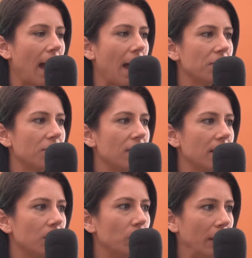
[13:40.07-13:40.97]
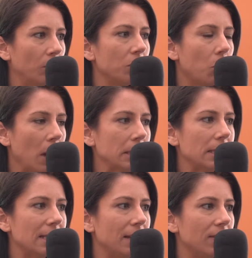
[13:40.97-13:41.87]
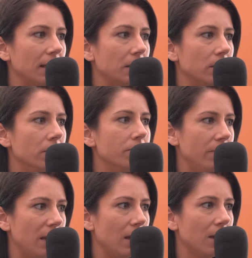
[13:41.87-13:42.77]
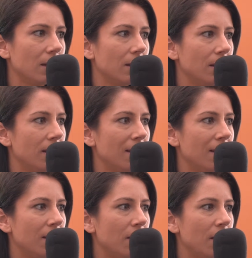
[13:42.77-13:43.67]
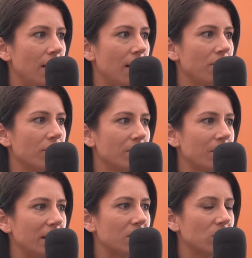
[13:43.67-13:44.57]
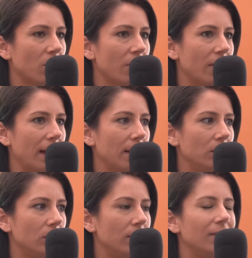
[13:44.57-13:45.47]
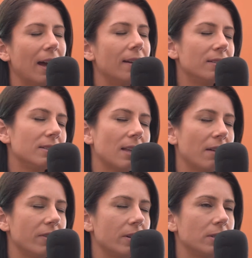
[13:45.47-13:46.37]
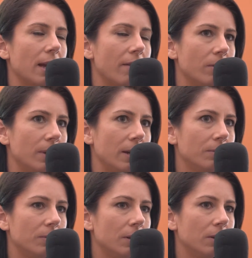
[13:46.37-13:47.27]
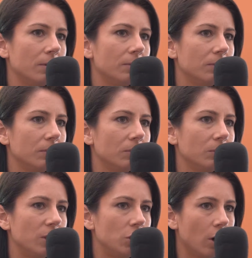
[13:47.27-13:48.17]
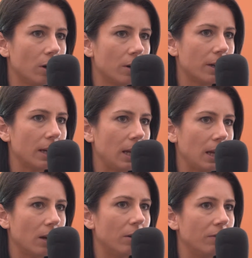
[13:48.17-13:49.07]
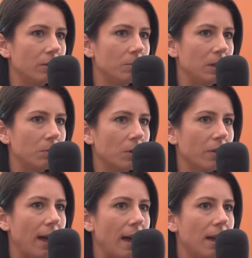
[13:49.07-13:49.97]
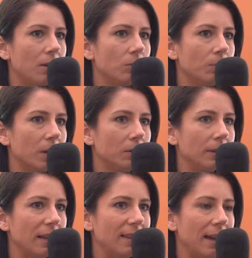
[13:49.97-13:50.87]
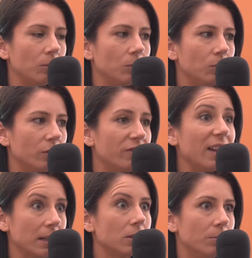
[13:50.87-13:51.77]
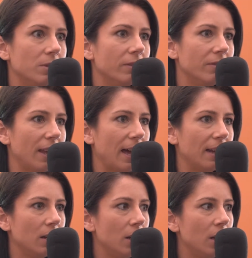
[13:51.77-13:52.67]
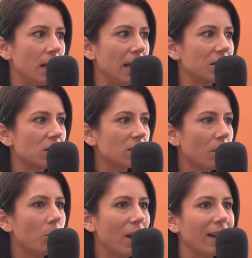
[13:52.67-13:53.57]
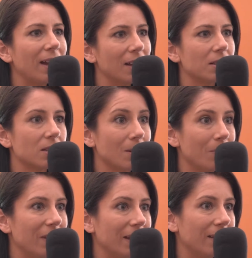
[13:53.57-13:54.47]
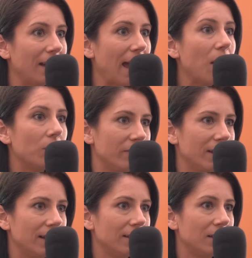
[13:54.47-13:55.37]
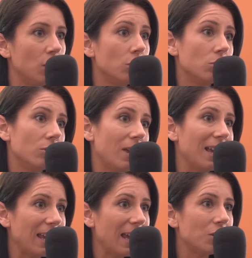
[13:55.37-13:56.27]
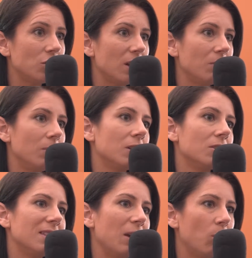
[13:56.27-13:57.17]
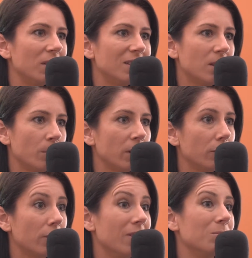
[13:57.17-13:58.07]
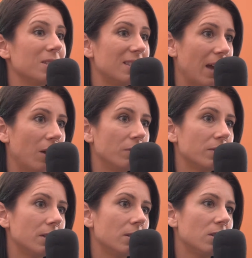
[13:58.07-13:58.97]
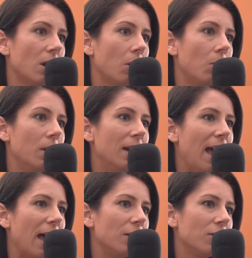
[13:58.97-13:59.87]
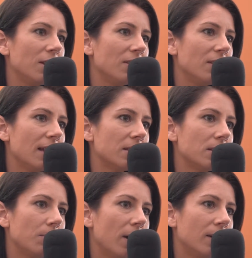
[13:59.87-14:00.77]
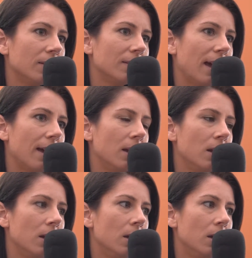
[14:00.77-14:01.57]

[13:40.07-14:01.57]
I think like with the Weinstein thing, to me, everybody saw that, not, it's not fair to say everybody, the majority of the people that, part, that, that were victims of that in some way got something out of it. Oh, sure. So they engaged in it because they wanted something for themselves. Yeah, yeah. So, and I think that that's the part that